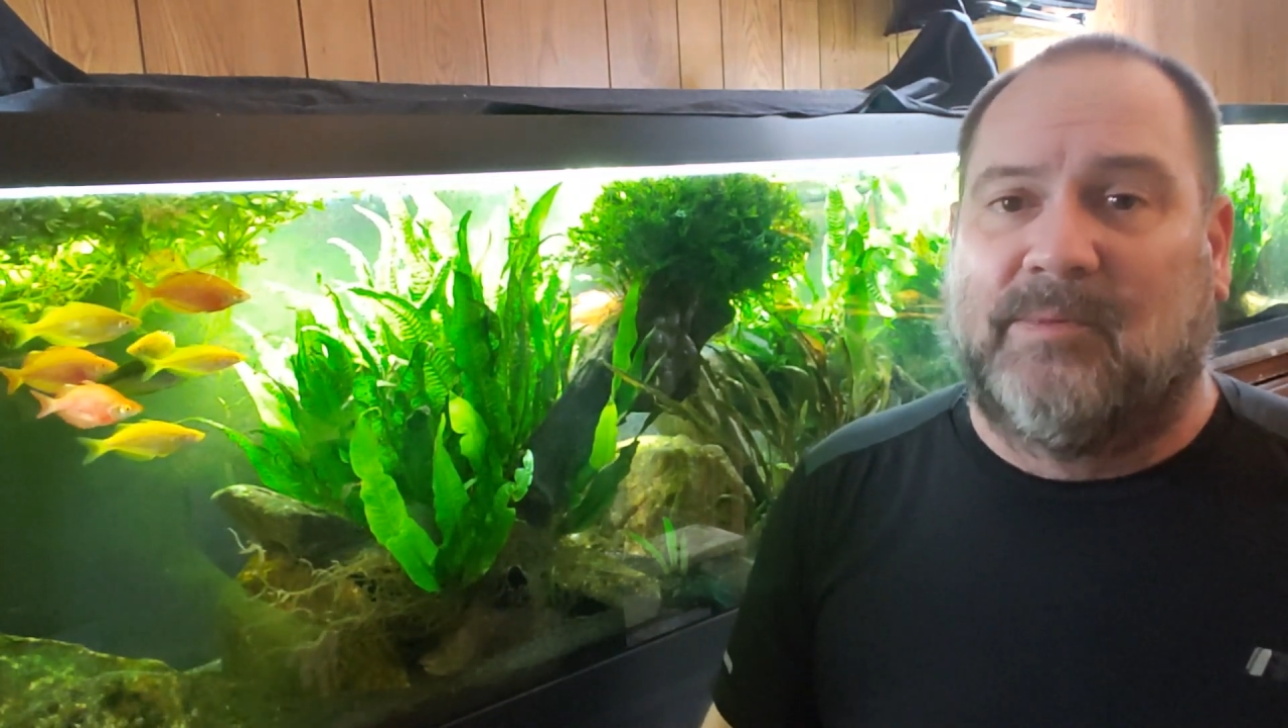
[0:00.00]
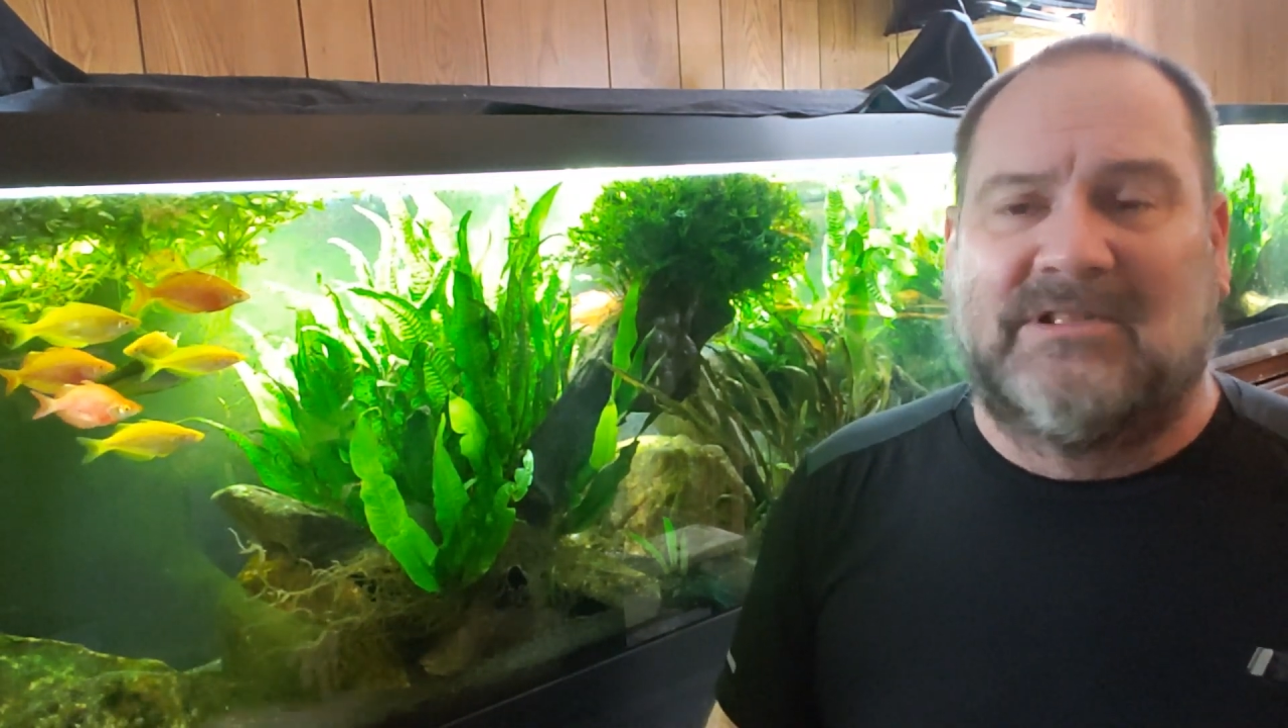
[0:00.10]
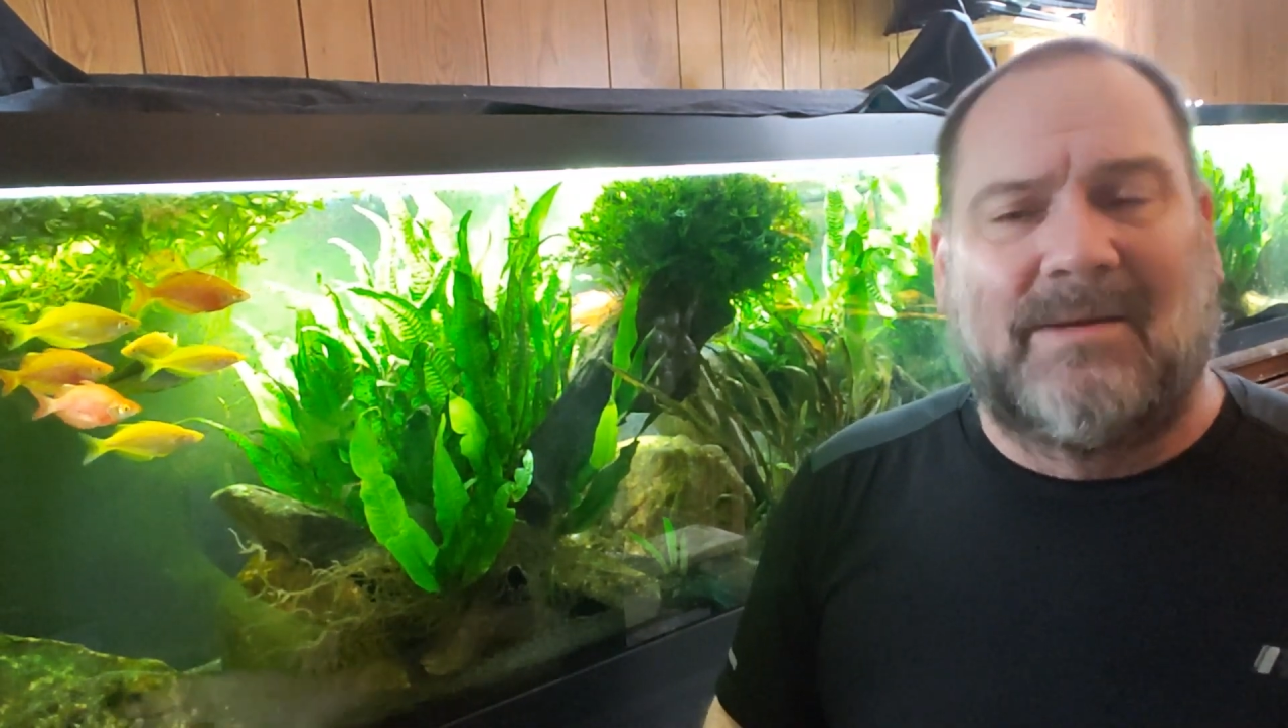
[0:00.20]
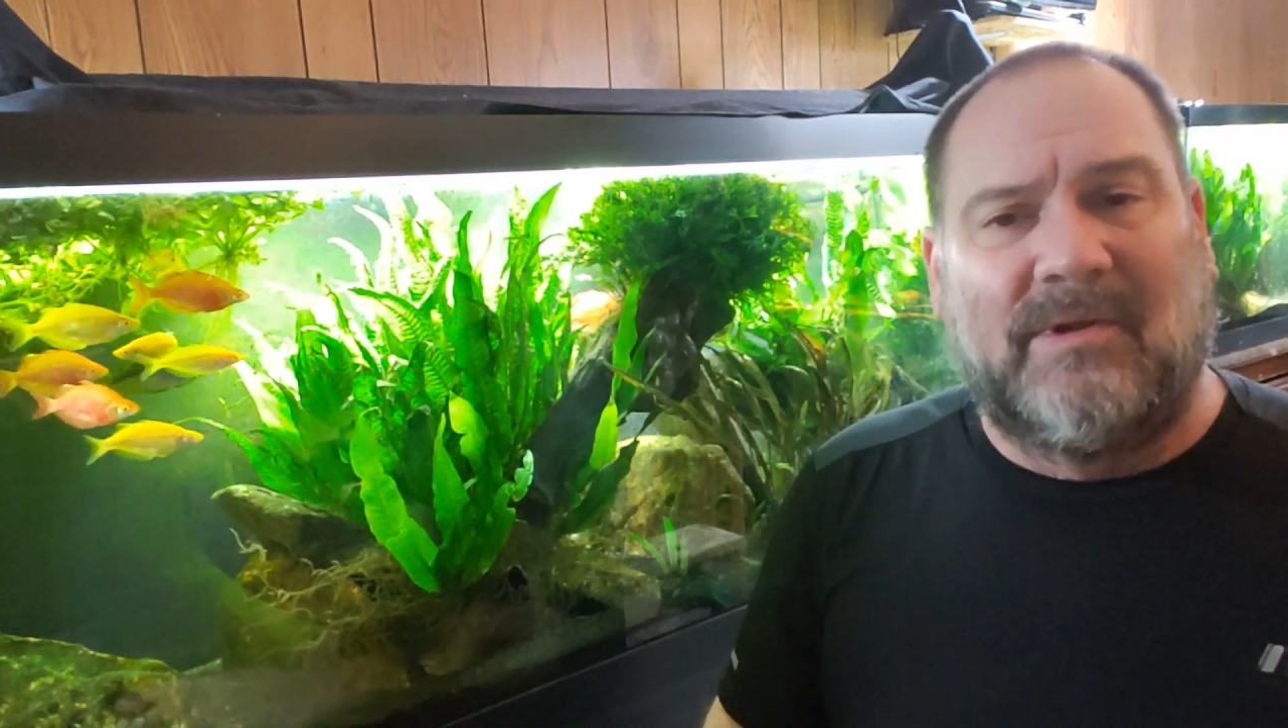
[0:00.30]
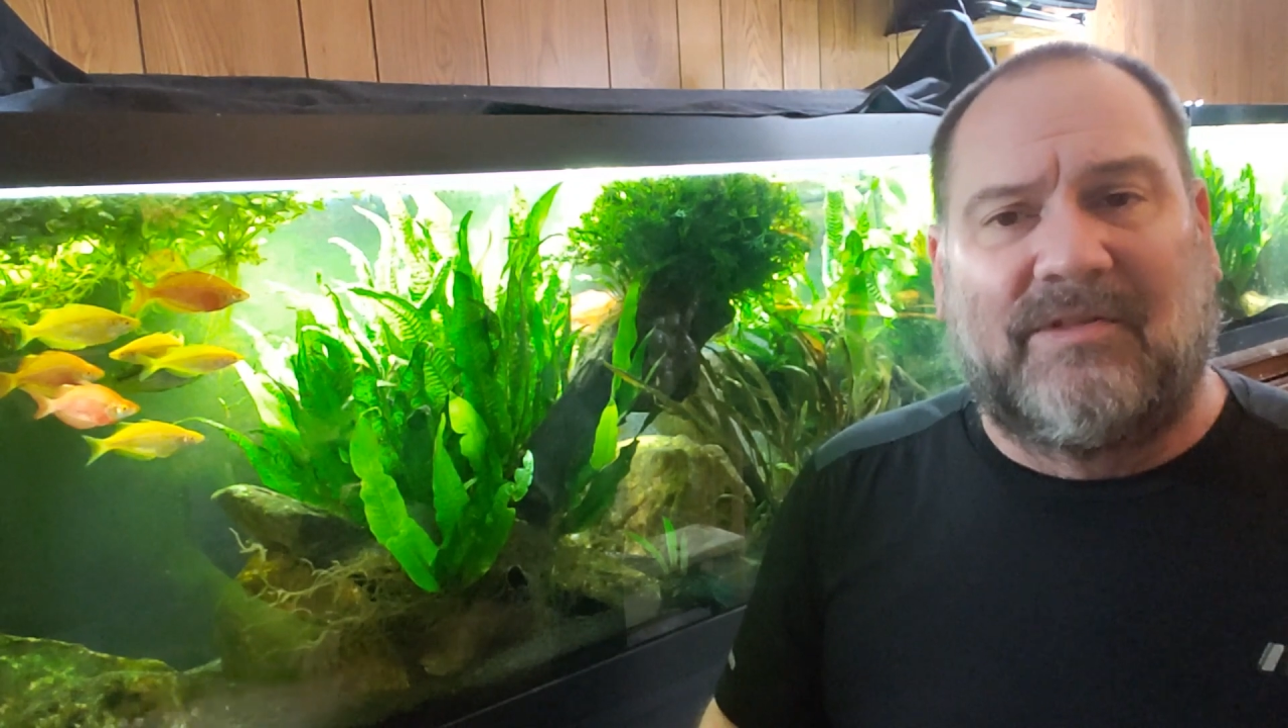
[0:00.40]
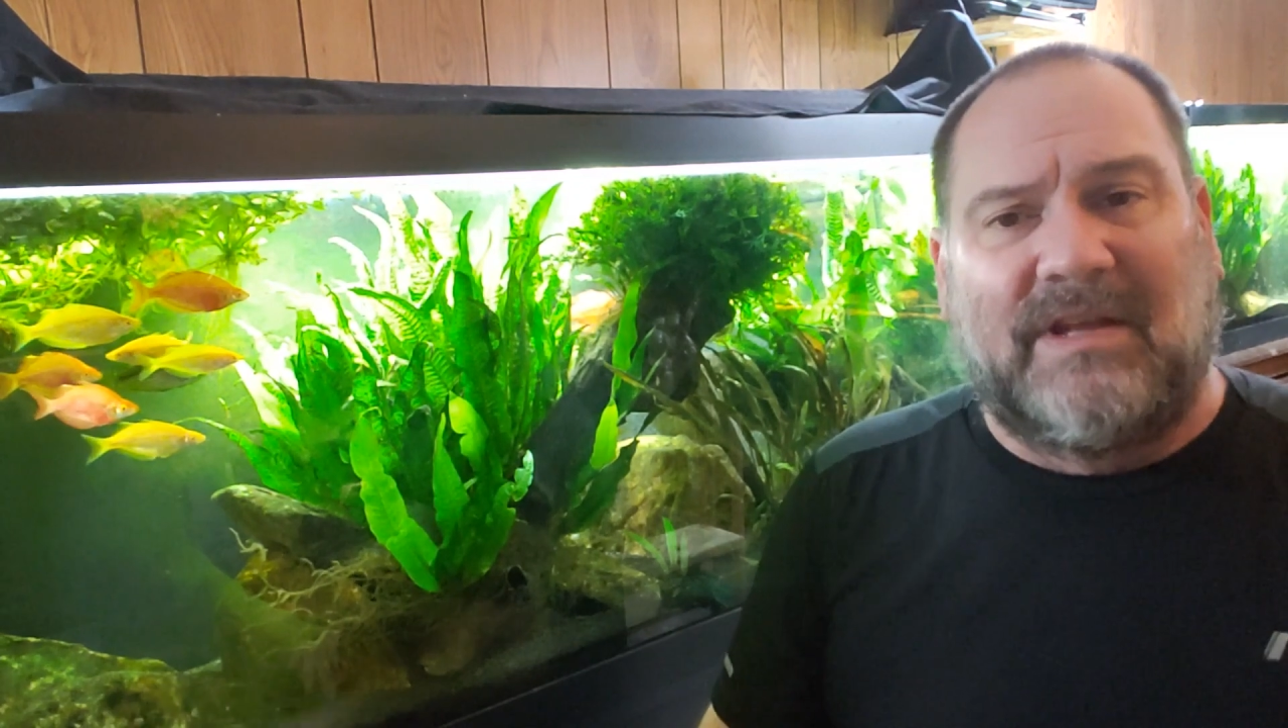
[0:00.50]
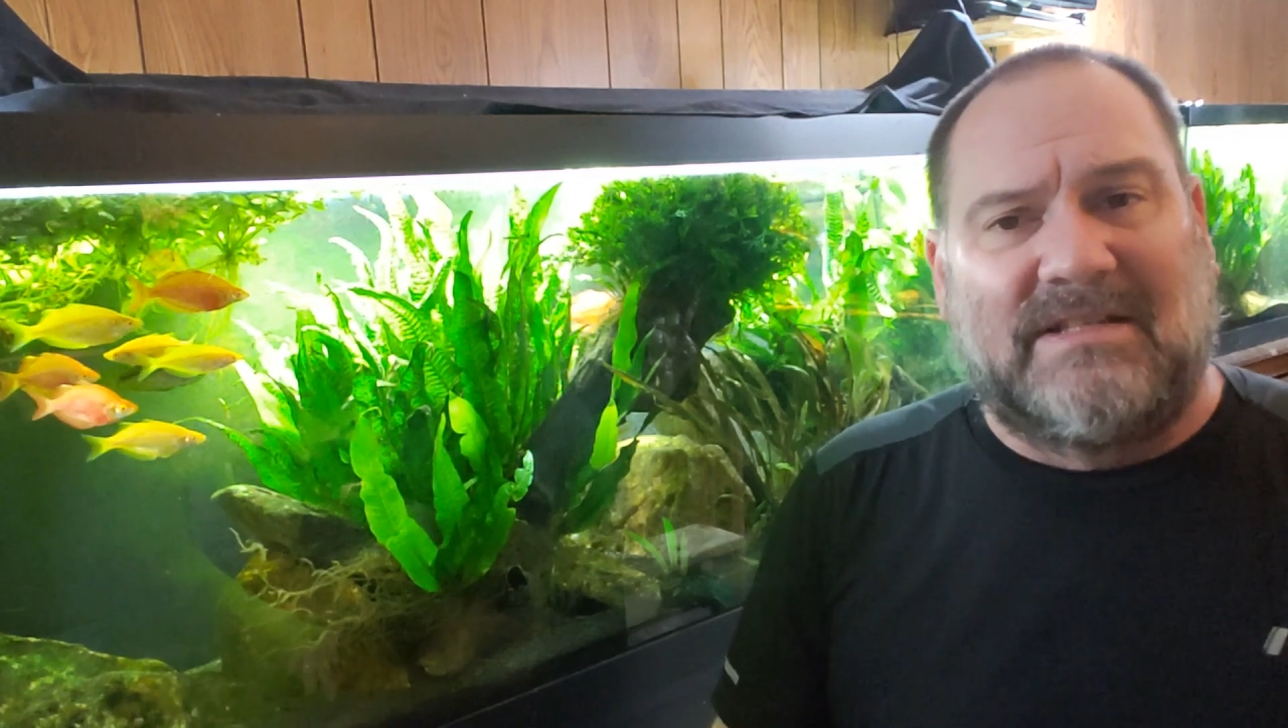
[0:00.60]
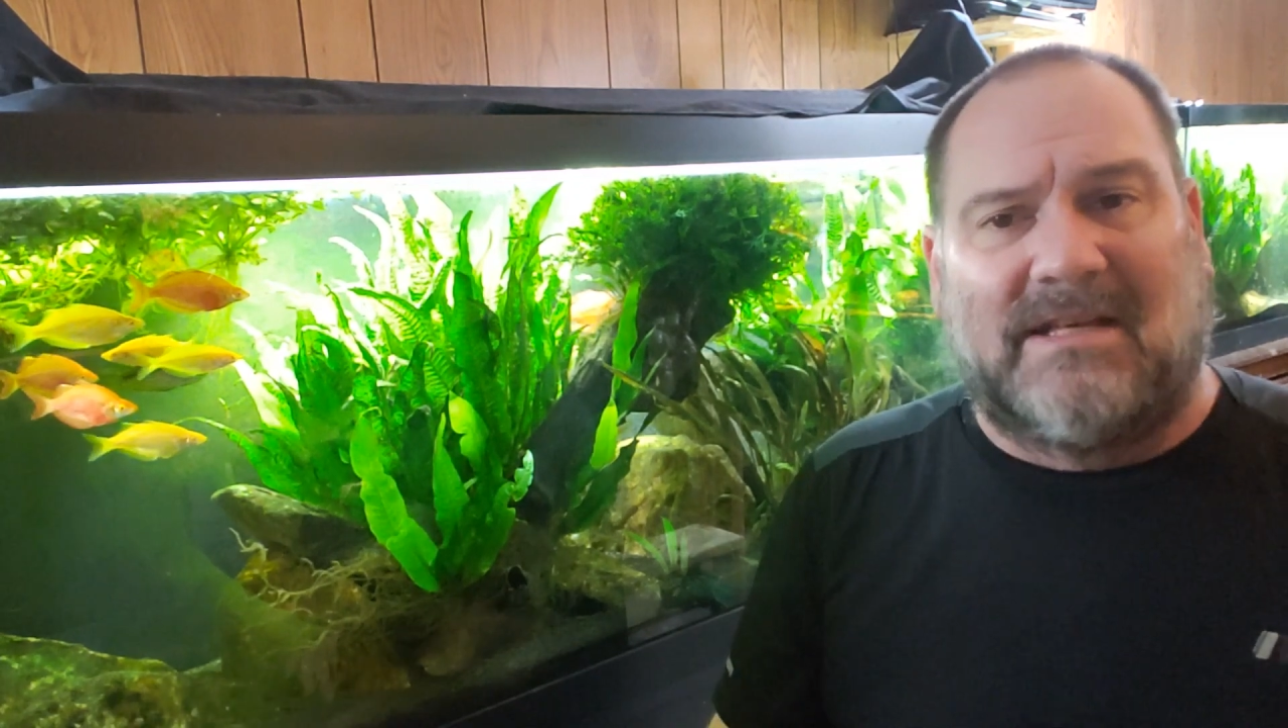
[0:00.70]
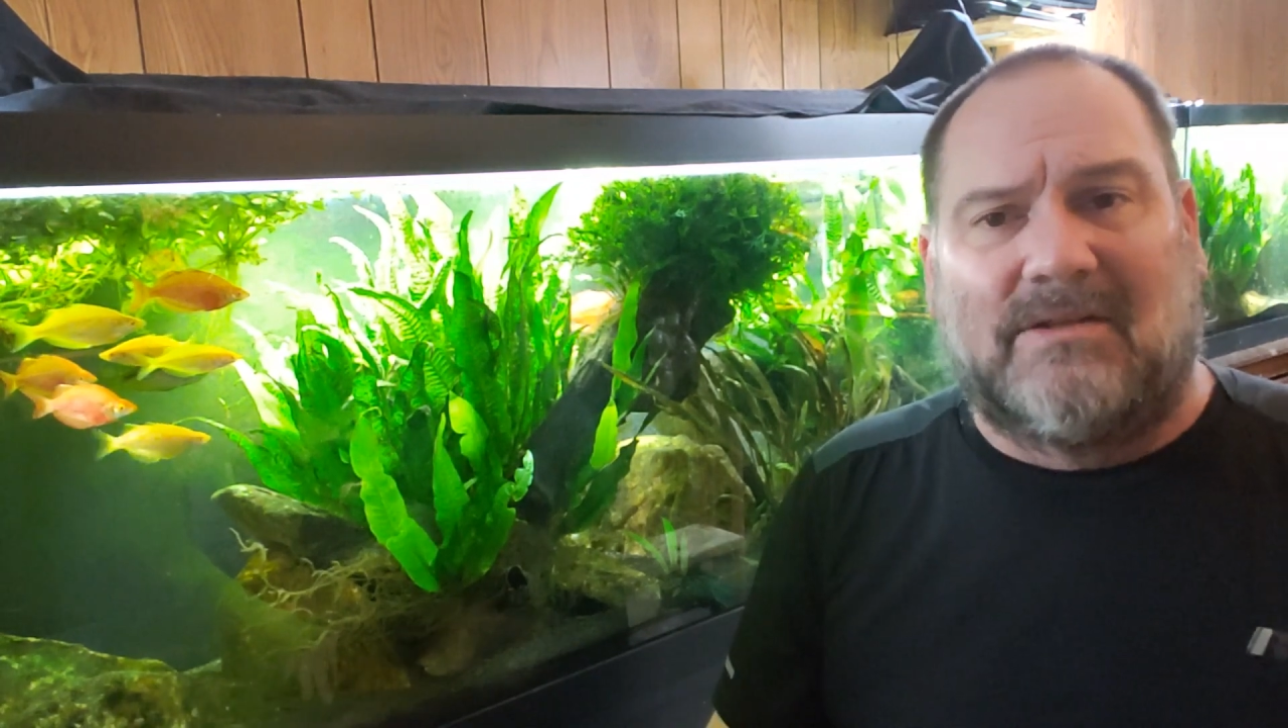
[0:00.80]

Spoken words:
but some of the things they